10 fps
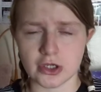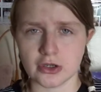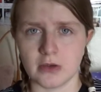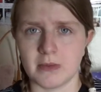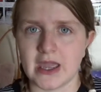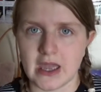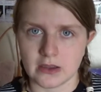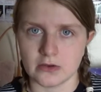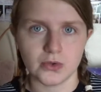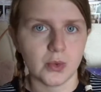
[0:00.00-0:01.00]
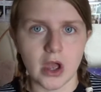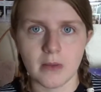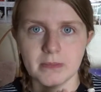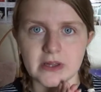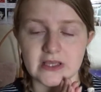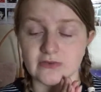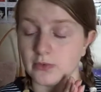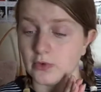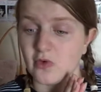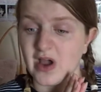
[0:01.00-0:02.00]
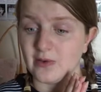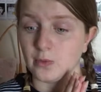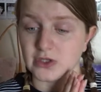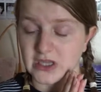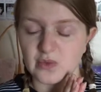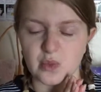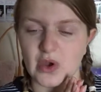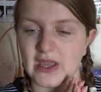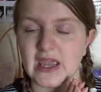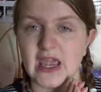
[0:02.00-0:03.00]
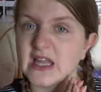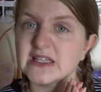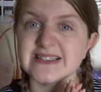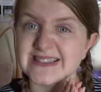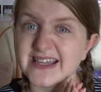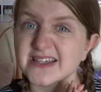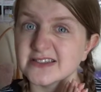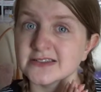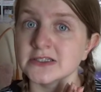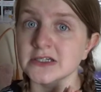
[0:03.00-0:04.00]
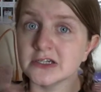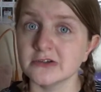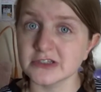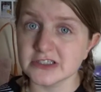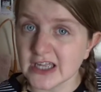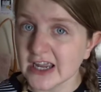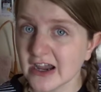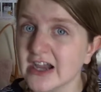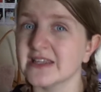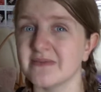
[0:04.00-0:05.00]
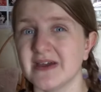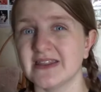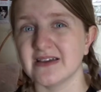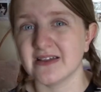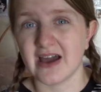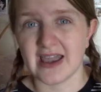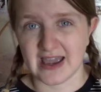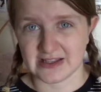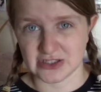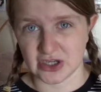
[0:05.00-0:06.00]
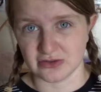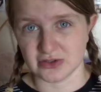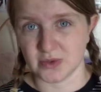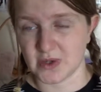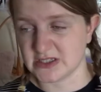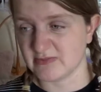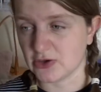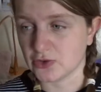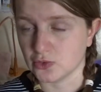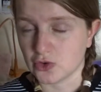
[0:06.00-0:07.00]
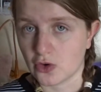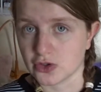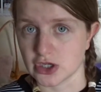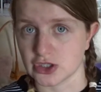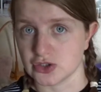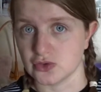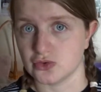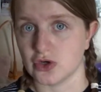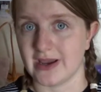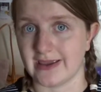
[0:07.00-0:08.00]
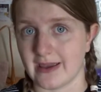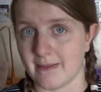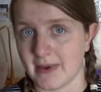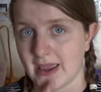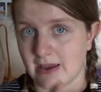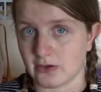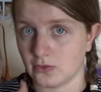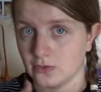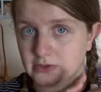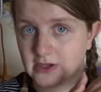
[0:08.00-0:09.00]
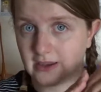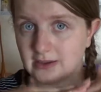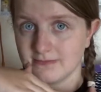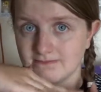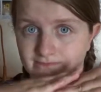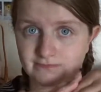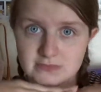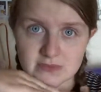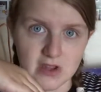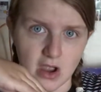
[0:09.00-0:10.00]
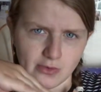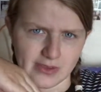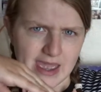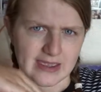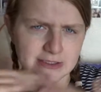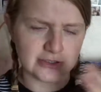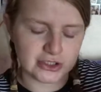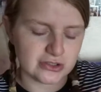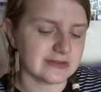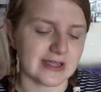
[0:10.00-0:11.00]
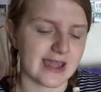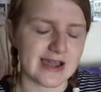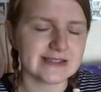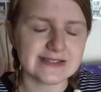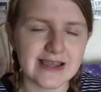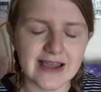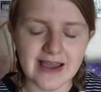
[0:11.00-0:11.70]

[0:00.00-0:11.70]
younger my ankles were unbelievable and would give way any second, which then kind of meant that I had to go to a special doctor to try and get my ankles like okay in shoes, I guess.